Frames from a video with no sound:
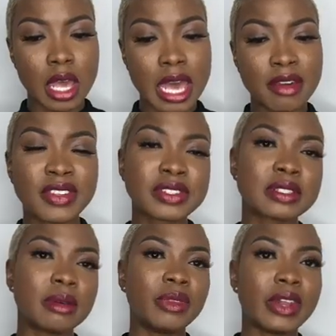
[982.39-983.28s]
And if this is
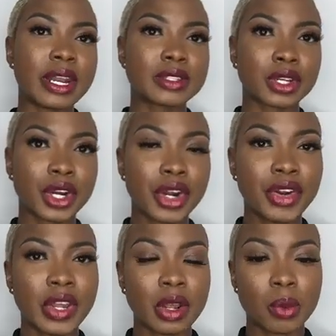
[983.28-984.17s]
something that is
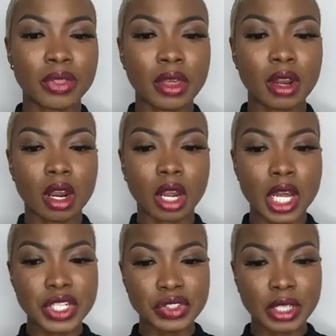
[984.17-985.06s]
occurring within our
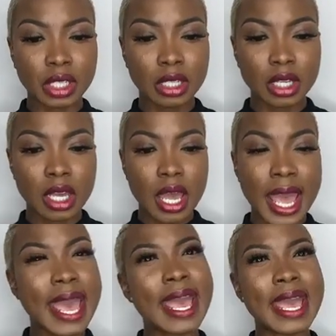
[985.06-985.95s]
country
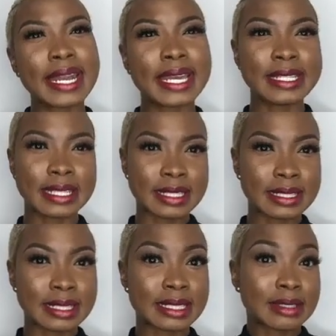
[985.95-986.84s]
and
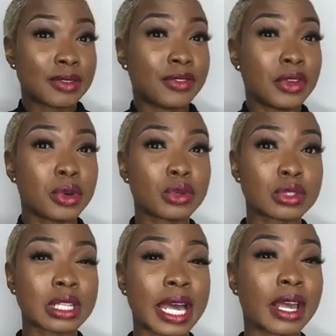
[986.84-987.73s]
feels
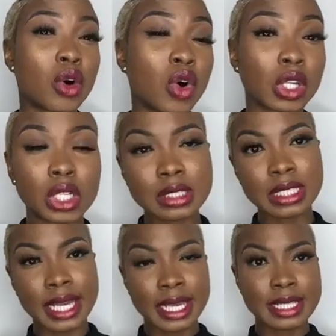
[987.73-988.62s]
like or looks
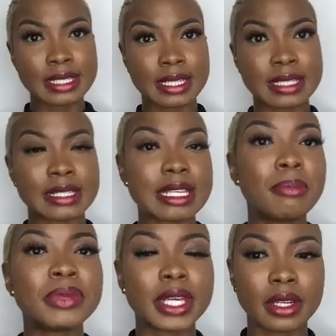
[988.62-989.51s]
like it's
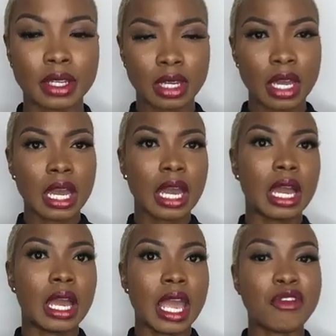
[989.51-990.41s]
accepted,
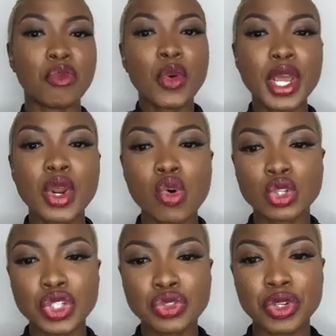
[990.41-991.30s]
if we don't
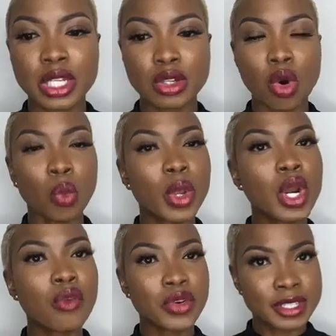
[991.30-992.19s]
treat or we
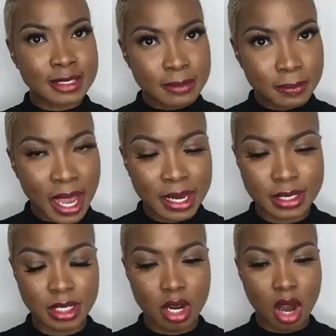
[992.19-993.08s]
don't
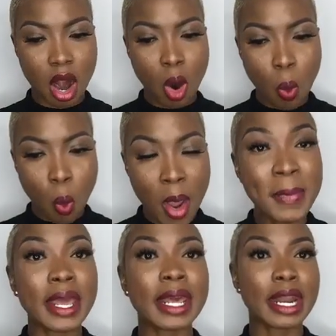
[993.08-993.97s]
respect our
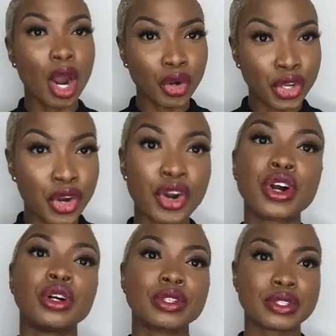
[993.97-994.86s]
women and our
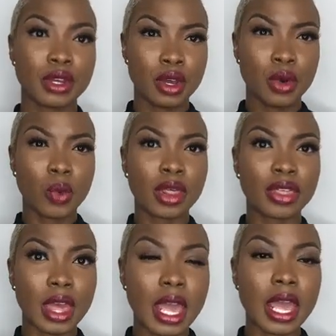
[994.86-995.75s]
girls
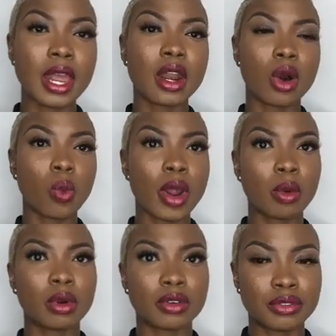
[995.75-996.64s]
within where
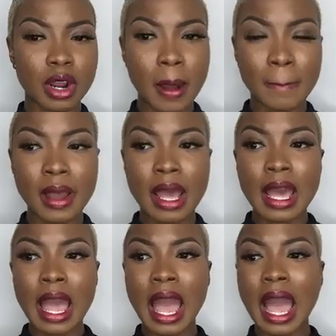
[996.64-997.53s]
we're from,
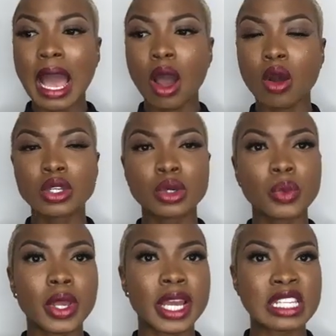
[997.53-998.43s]
how do
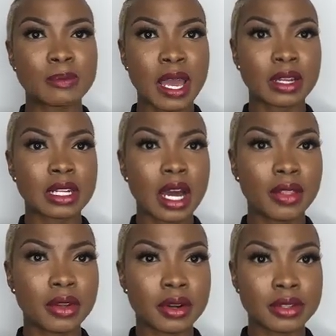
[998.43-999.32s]
we expect
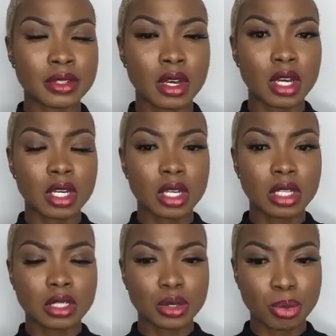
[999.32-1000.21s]
others
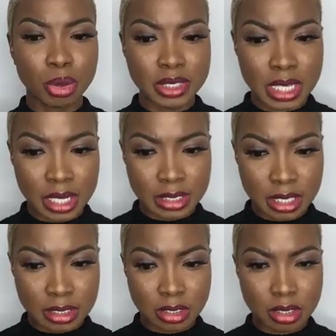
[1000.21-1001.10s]
to protect
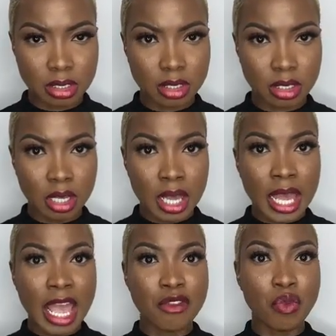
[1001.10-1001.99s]
us?
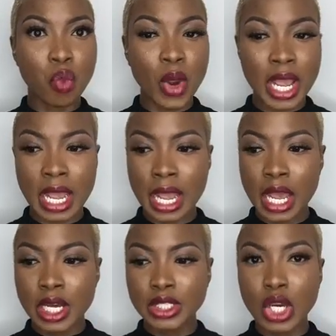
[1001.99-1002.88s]
If
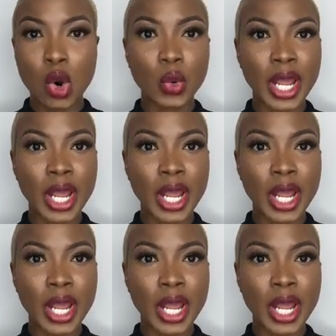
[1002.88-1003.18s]
we do